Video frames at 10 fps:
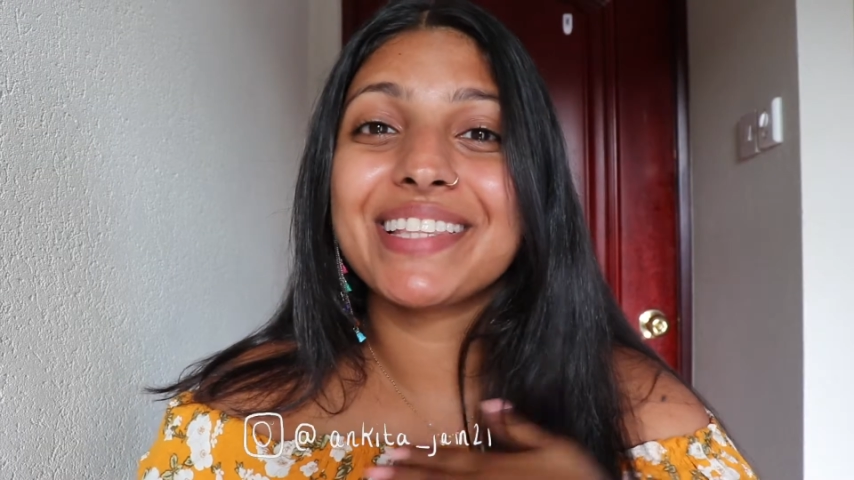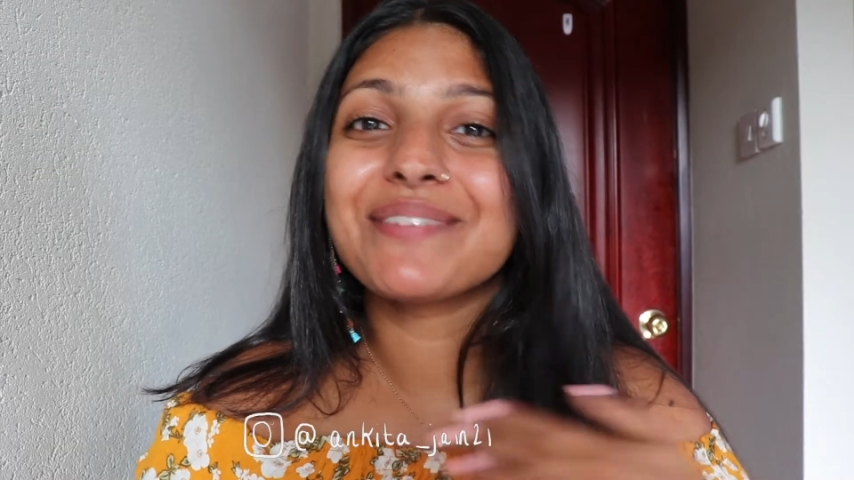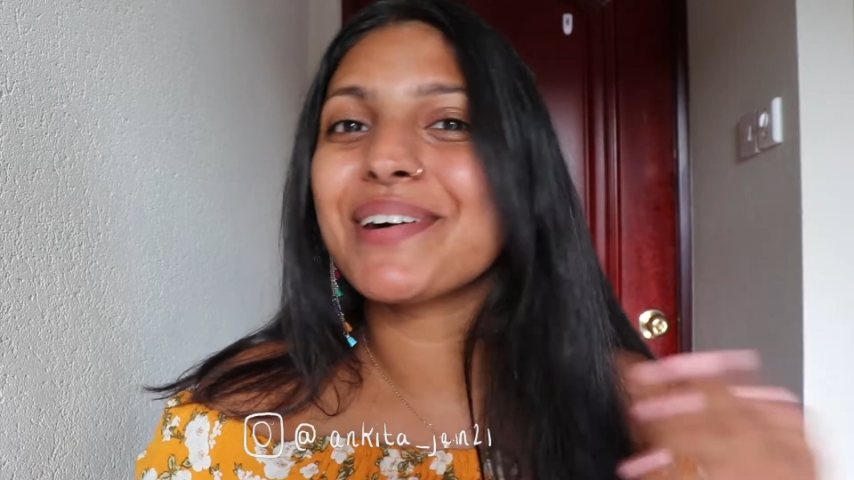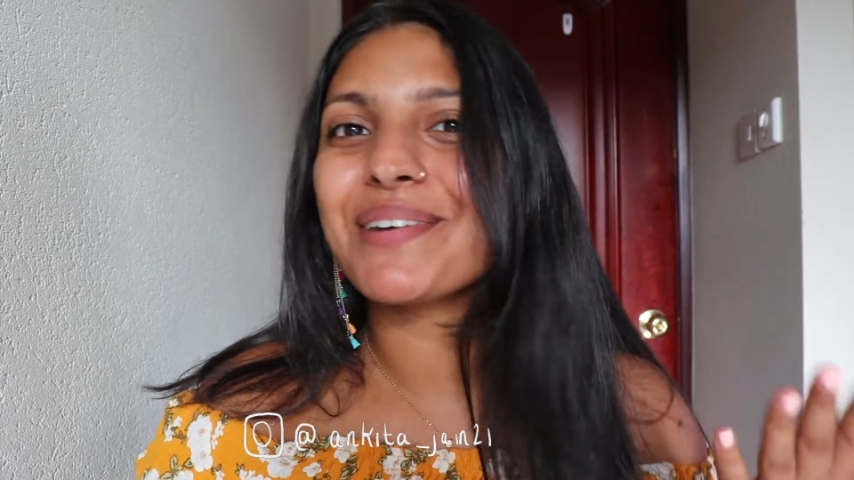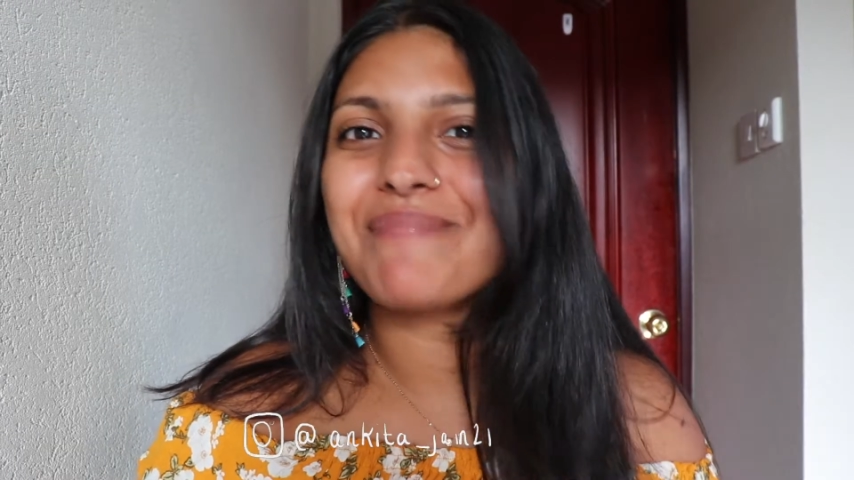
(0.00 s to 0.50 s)

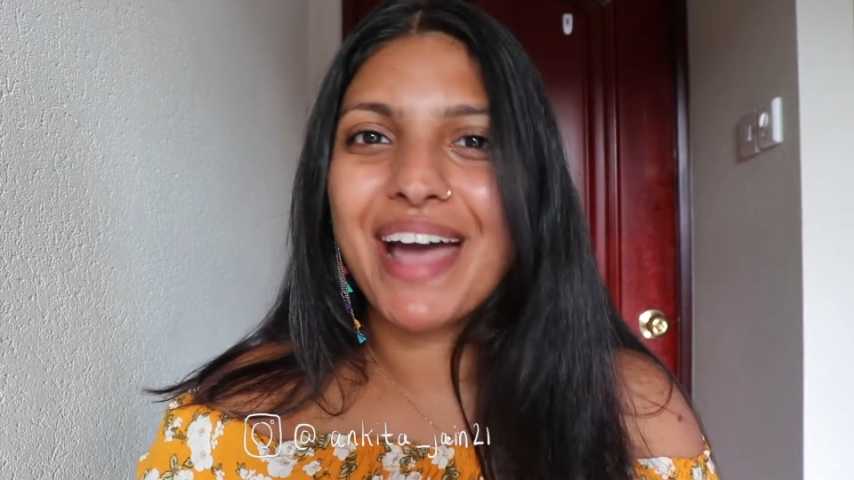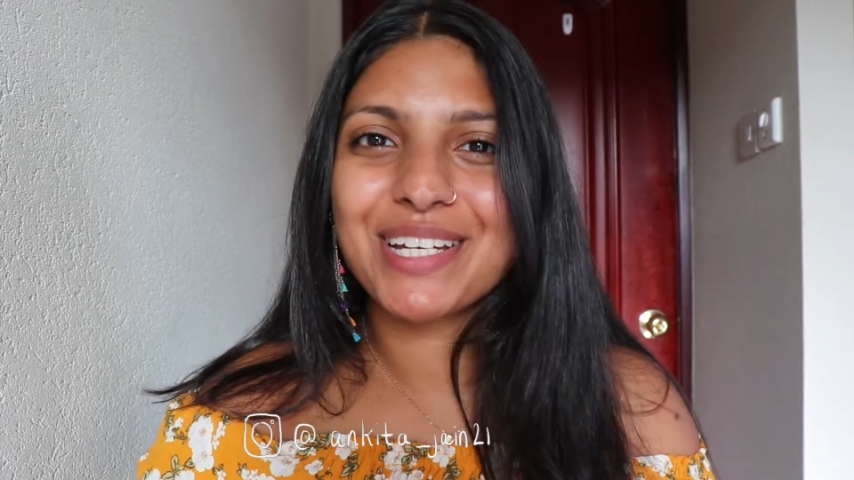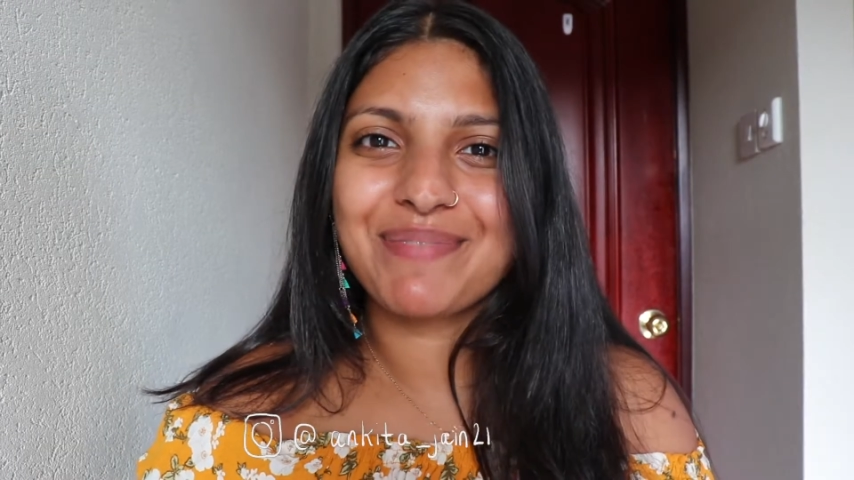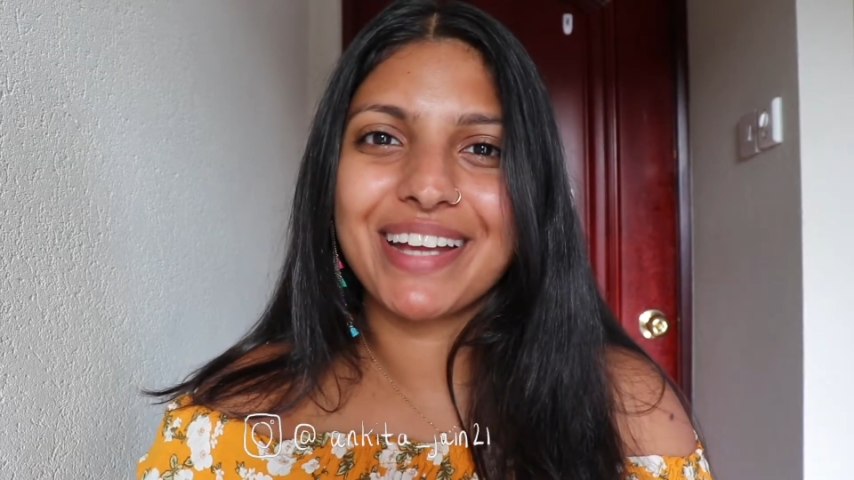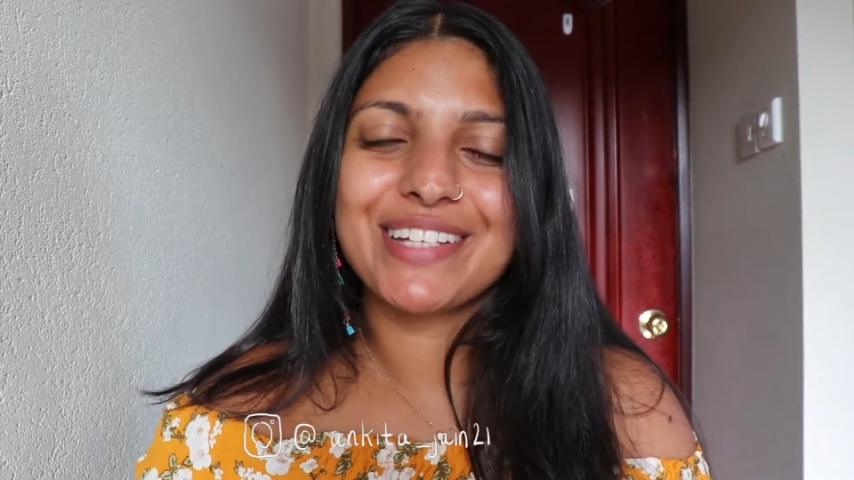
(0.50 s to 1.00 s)
Welcome back
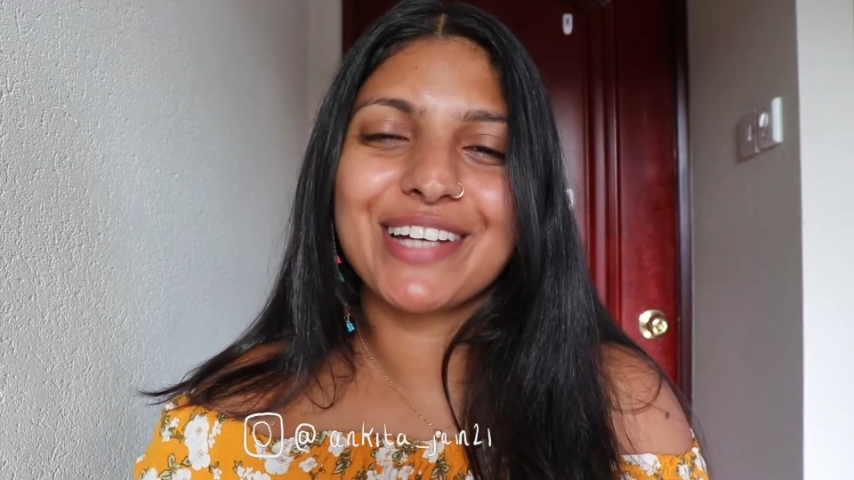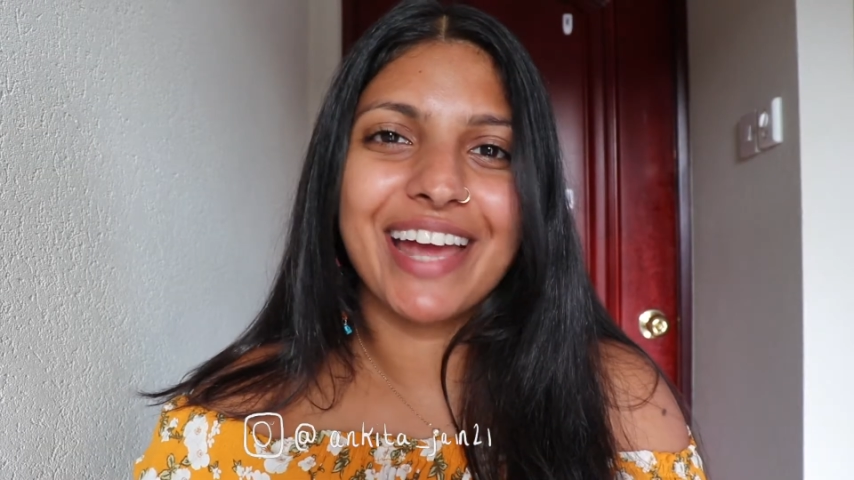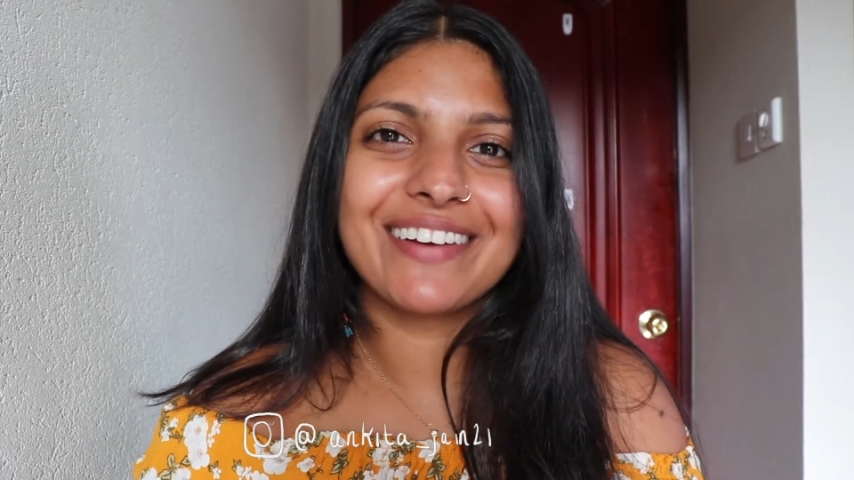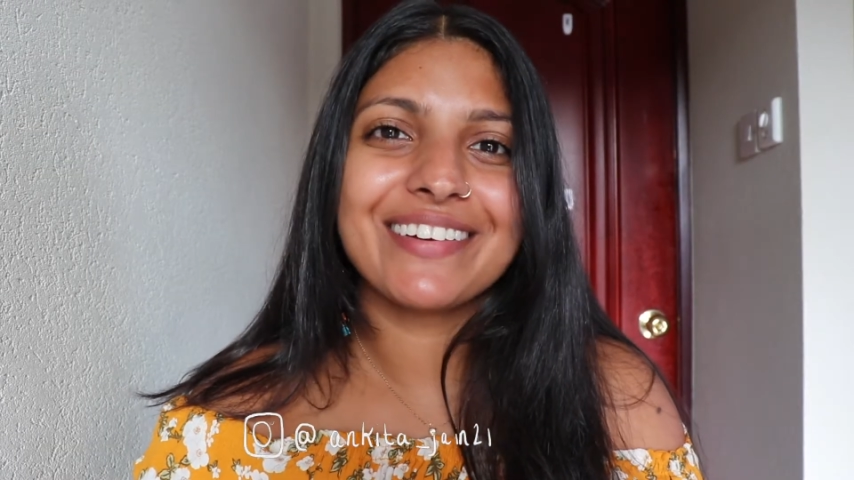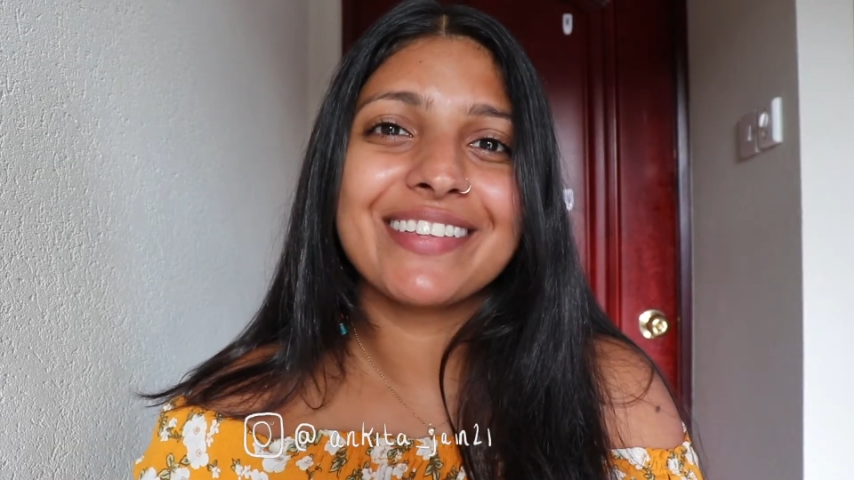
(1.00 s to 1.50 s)
to my
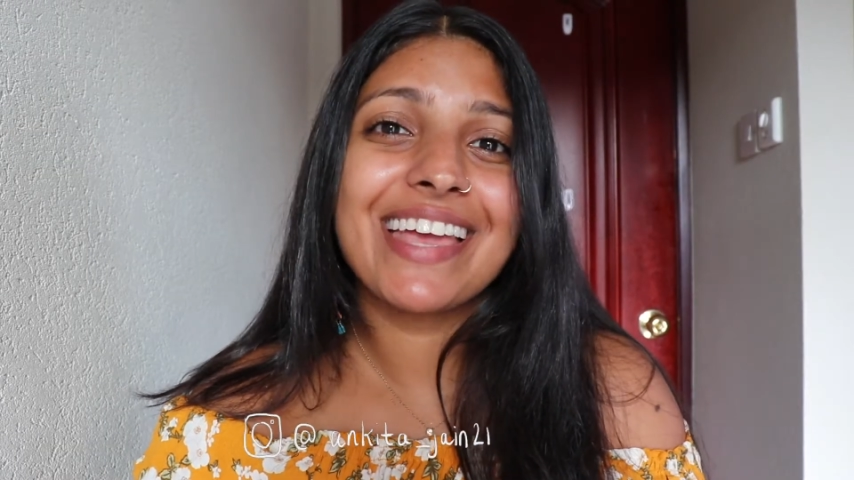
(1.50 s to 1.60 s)
channel.